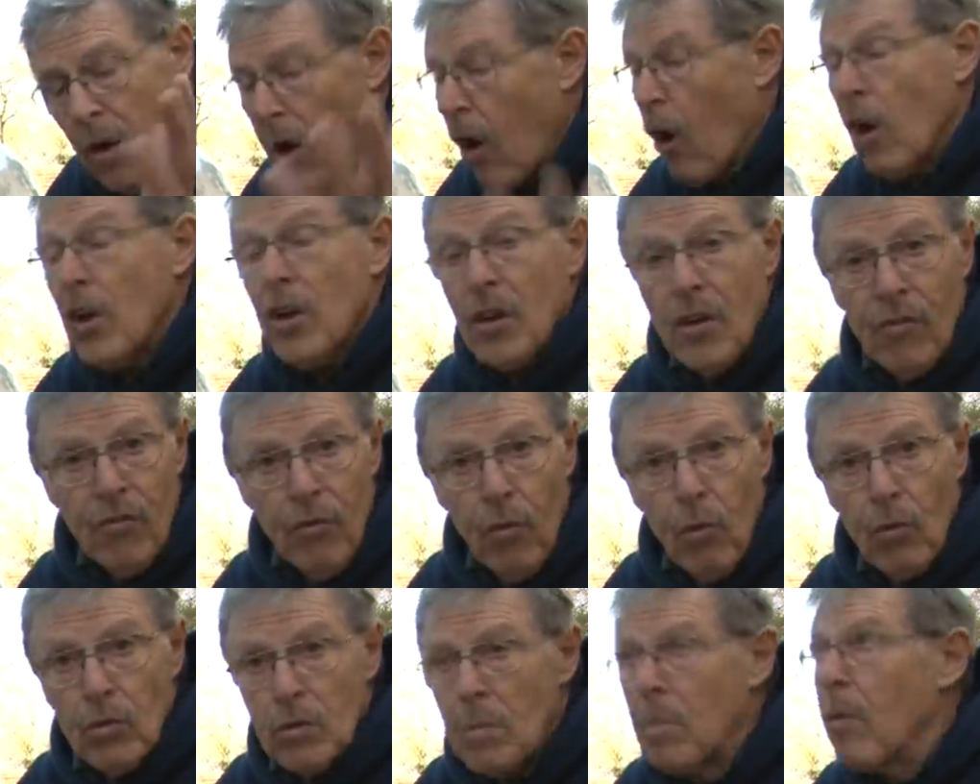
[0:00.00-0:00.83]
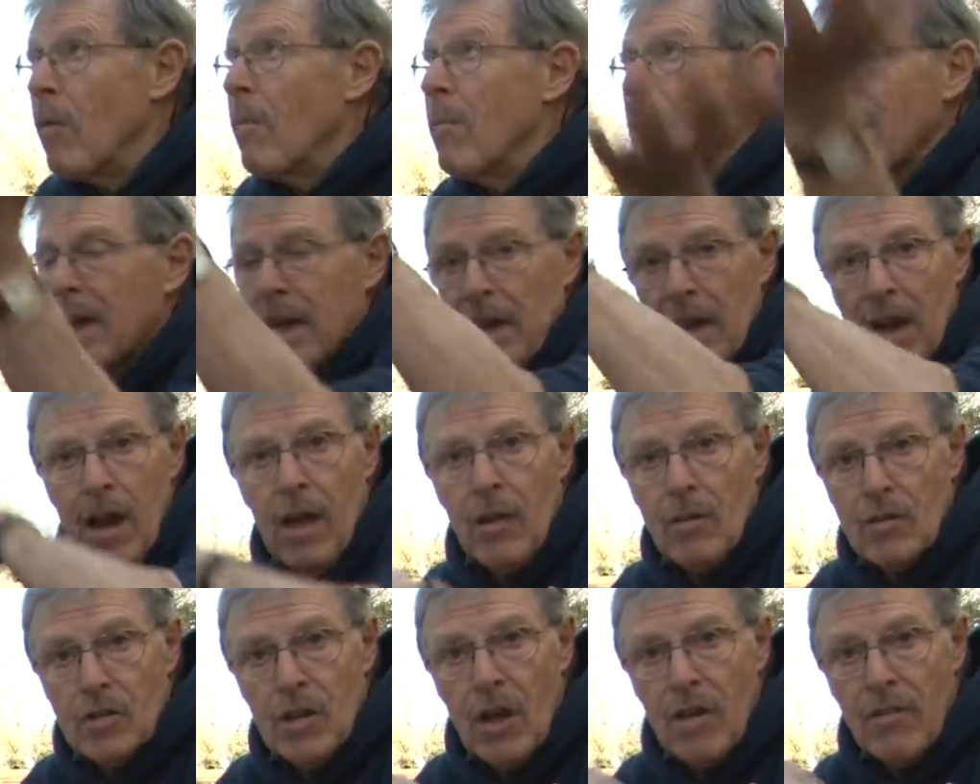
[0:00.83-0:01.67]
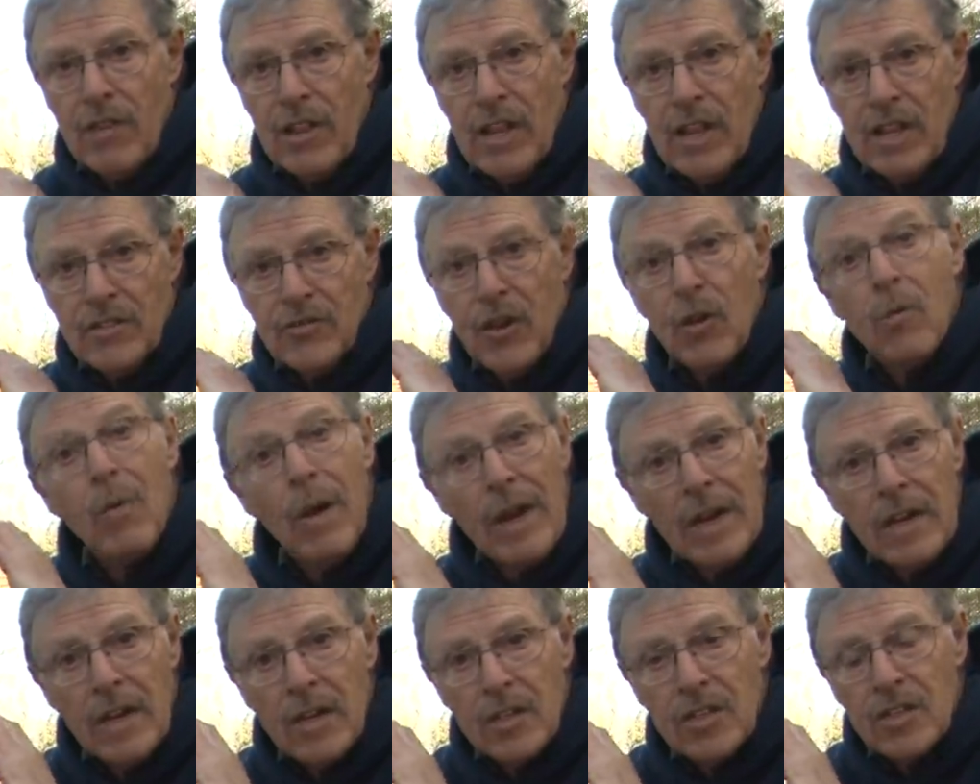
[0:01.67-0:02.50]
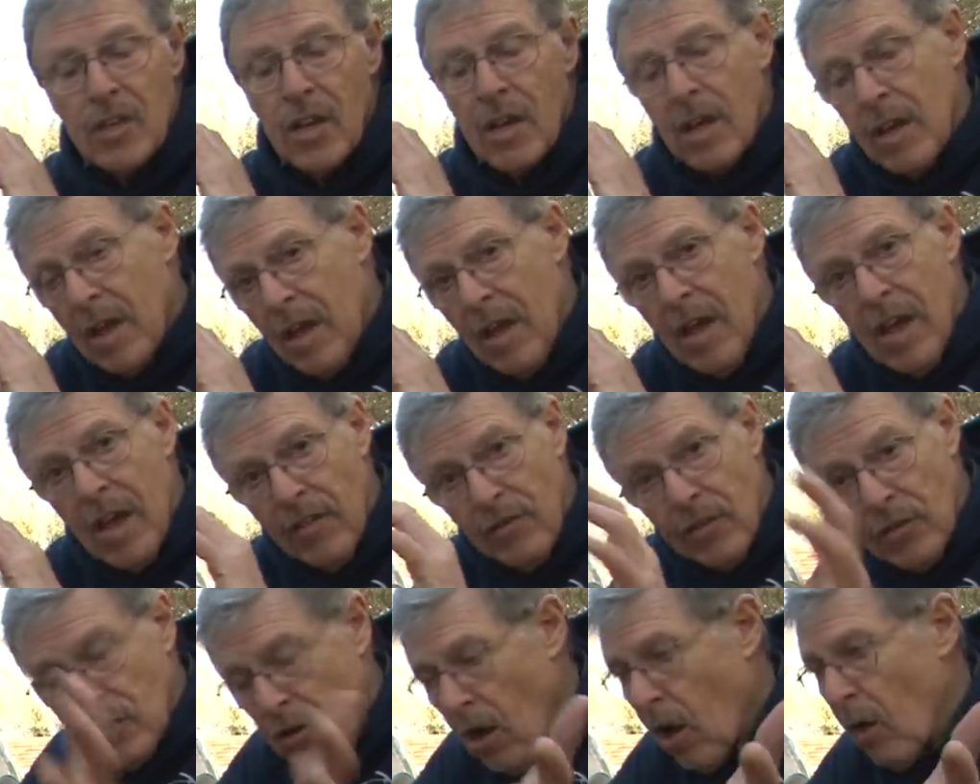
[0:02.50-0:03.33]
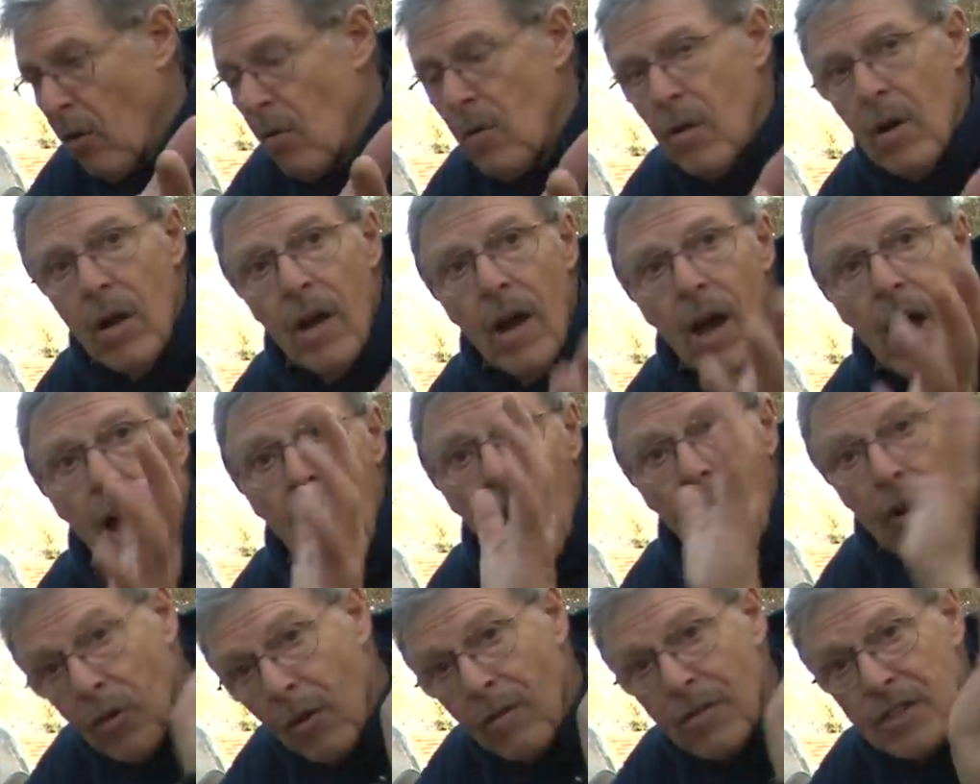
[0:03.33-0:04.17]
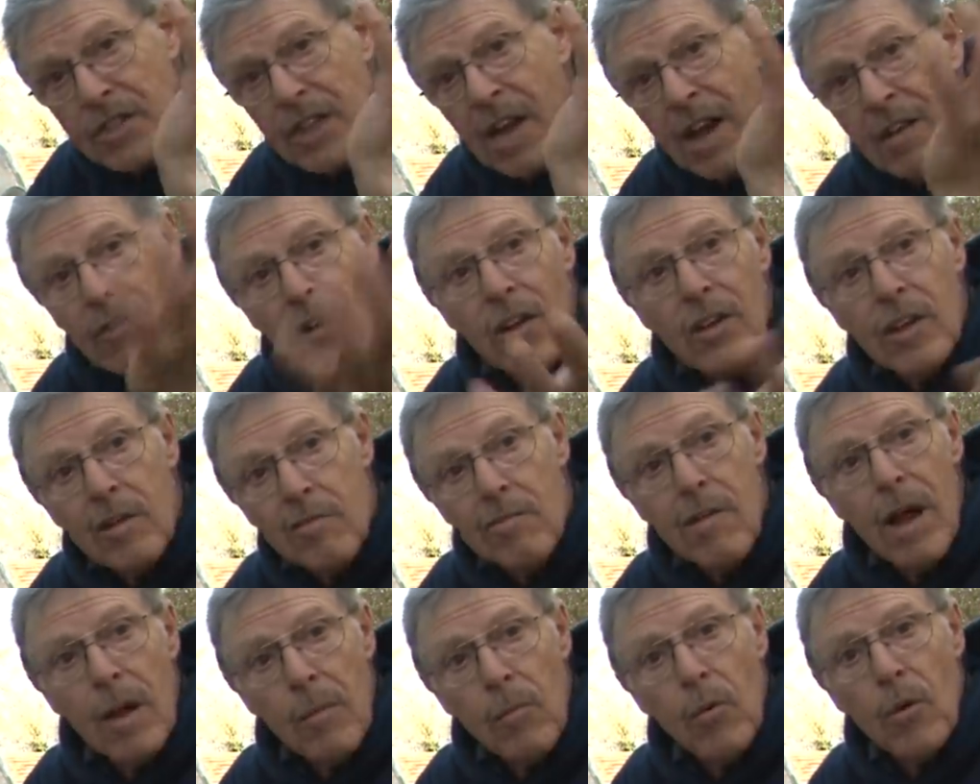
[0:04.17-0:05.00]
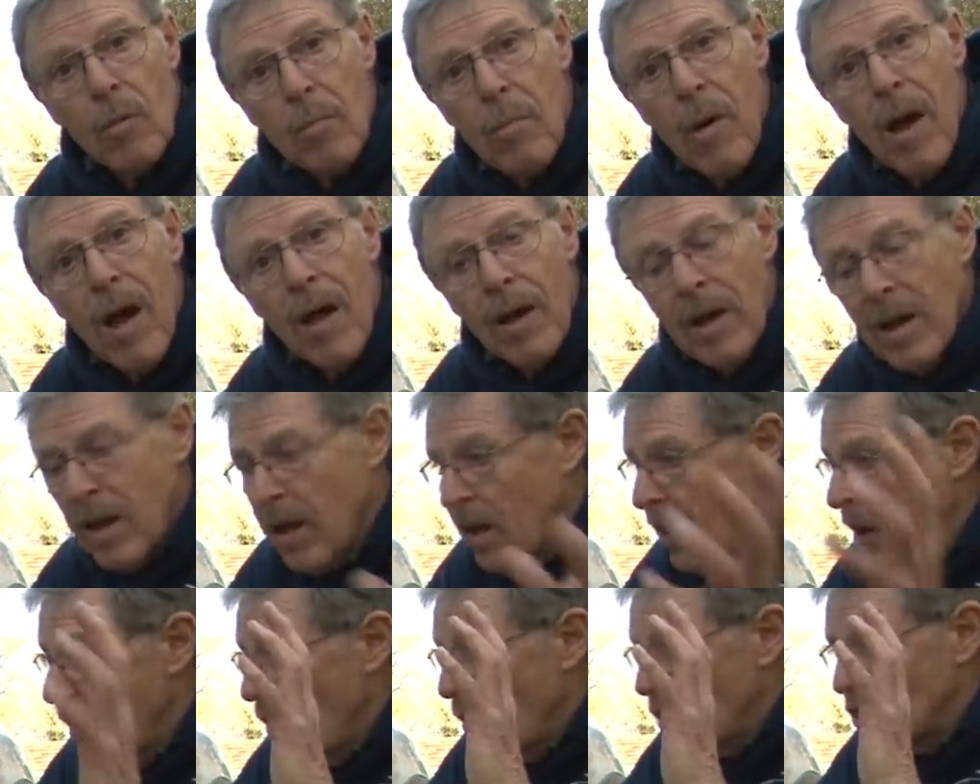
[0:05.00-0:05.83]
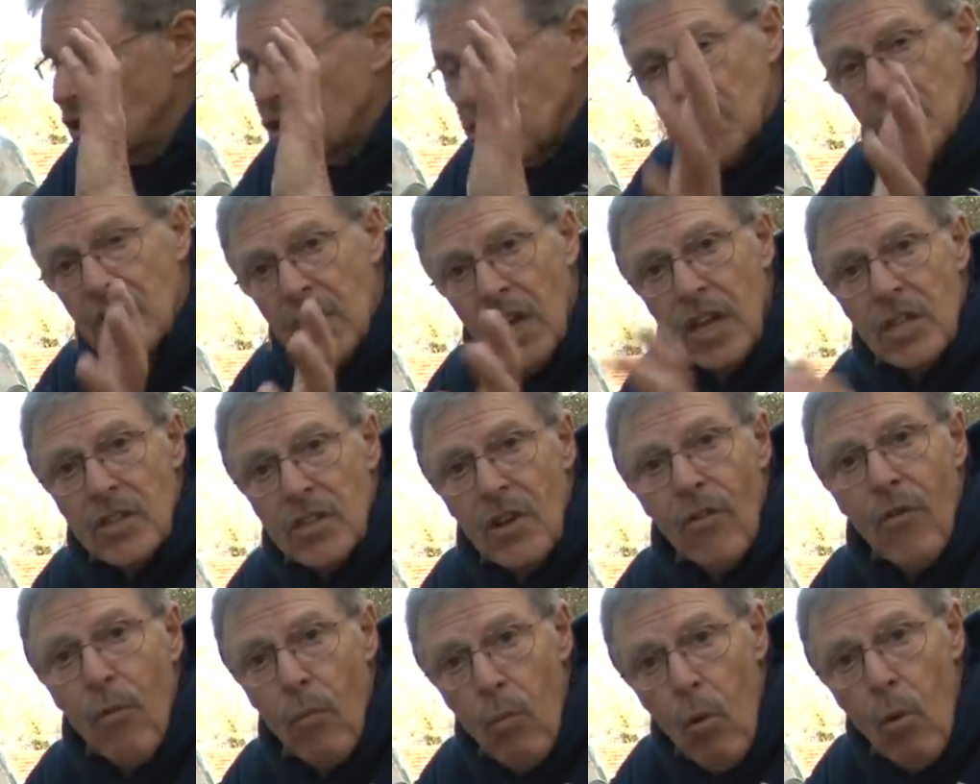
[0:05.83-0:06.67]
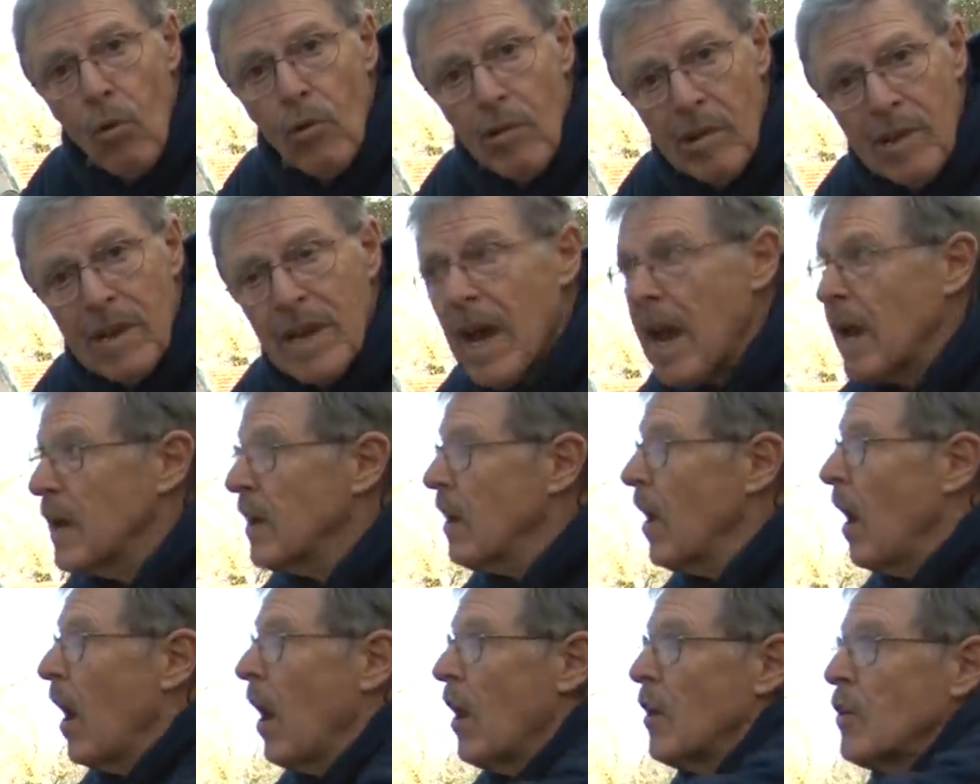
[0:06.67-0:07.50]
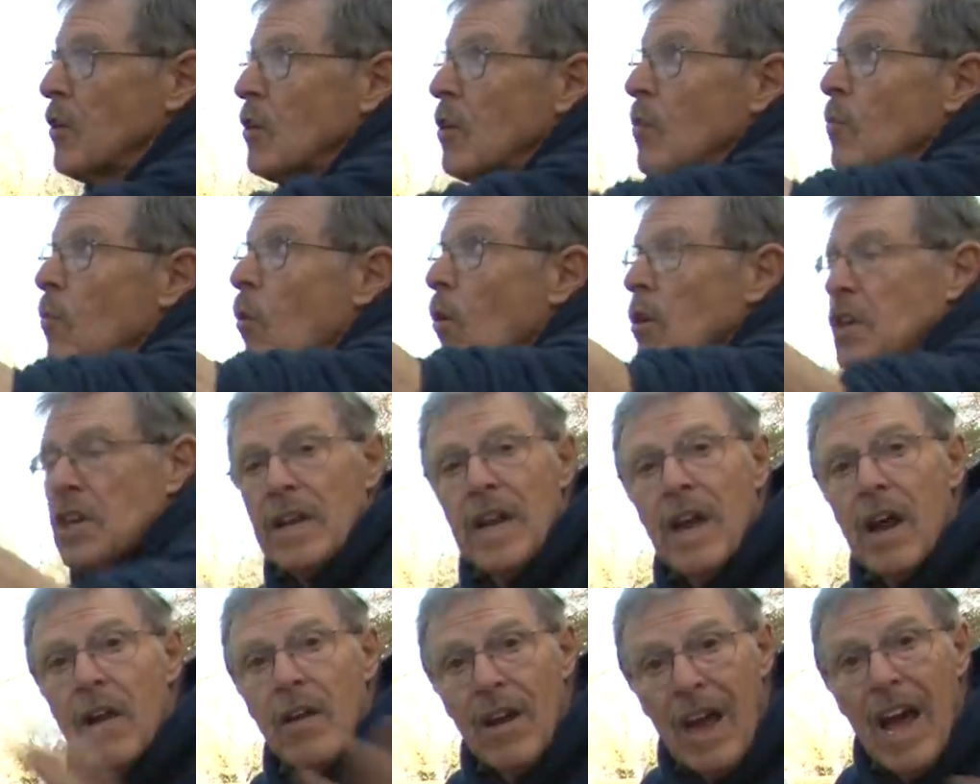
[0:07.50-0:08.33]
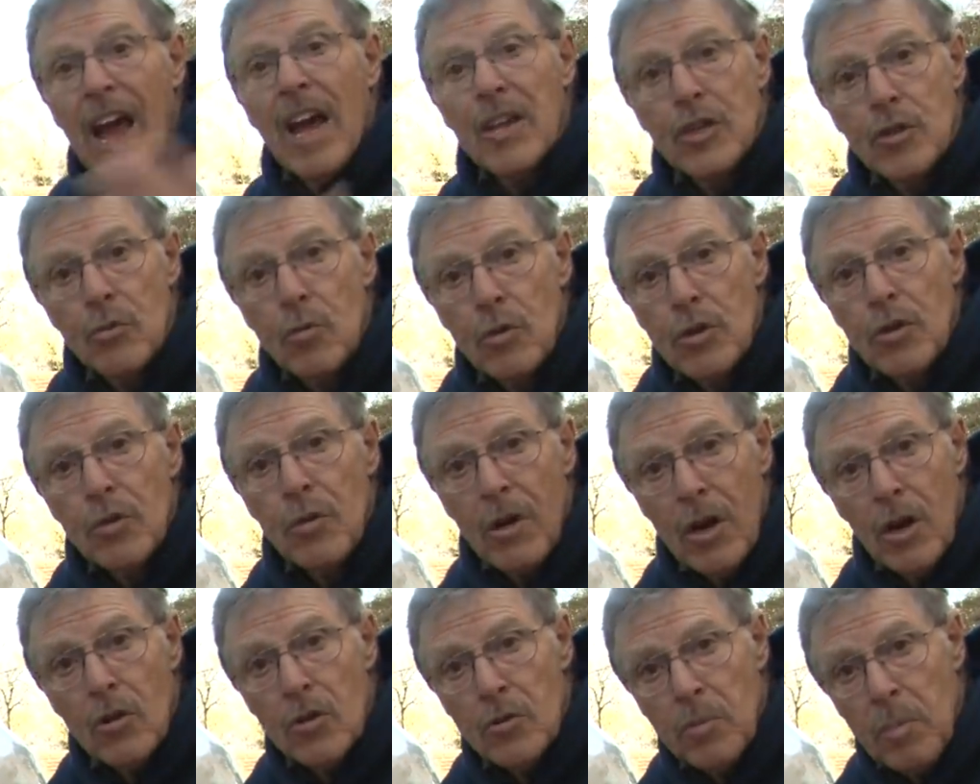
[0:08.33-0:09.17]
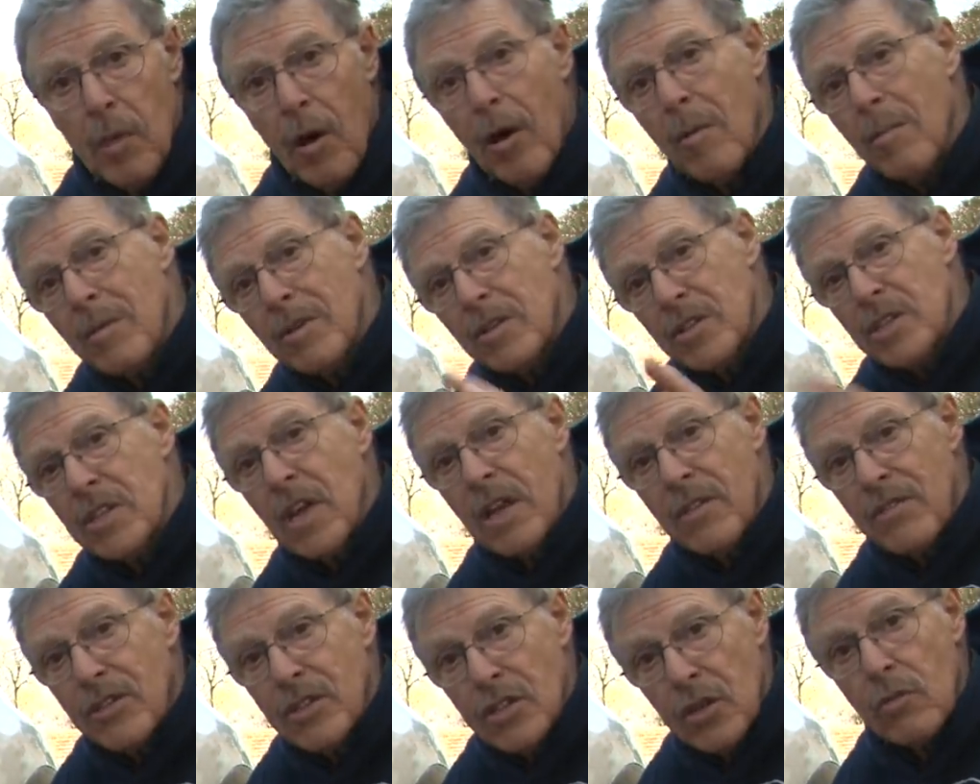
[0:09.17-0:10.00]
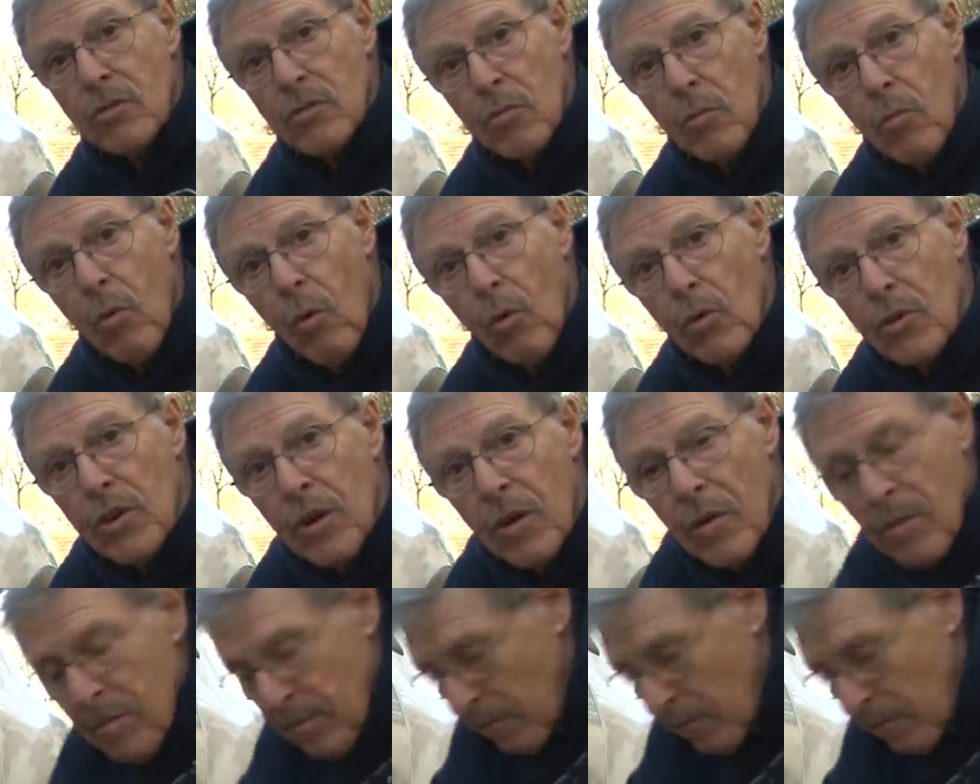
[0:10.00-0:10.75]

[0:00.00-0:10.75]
I can afford to put bucket loads over this for quickness. If you don't, and you obviously have like a rainwater butt, just get yourself a watering can and you can wash it down as you would do a hose pipe, save yourself some water.